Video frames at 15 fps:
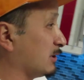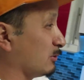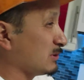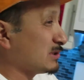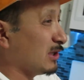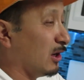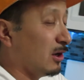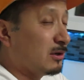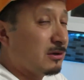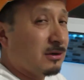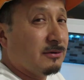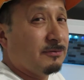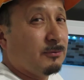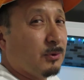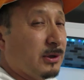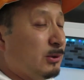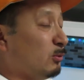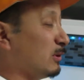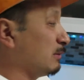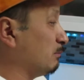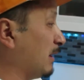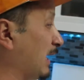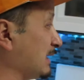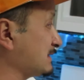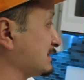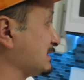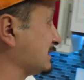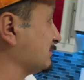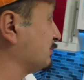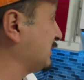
there was one hundred forty-one boxes